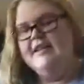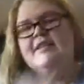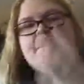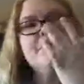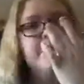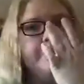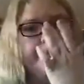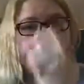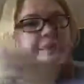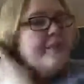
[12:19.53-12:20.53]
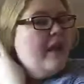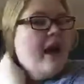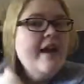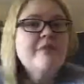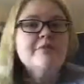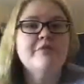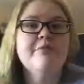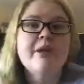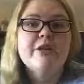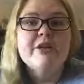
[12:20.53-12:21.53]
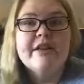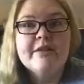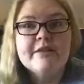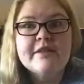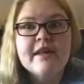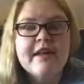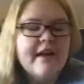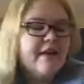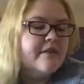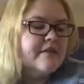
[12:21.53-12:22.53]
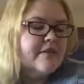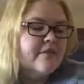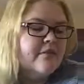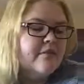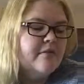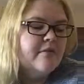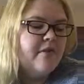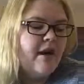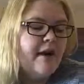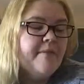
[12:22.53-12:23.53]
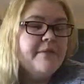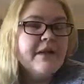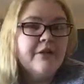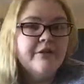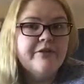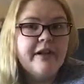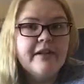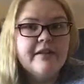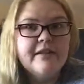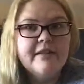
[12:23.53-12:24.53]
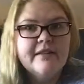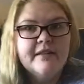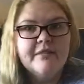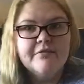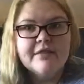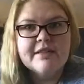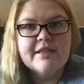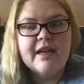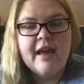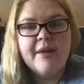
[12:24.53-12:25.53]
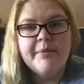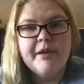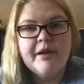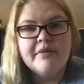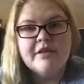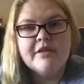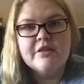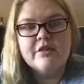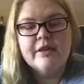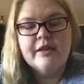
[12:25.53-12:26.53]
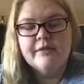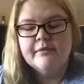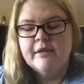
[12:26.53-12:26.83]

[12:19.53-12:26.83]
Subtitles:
So, I don't do much and I lose a lot of hair. So, I'm terrified of what's going to happen after surgery.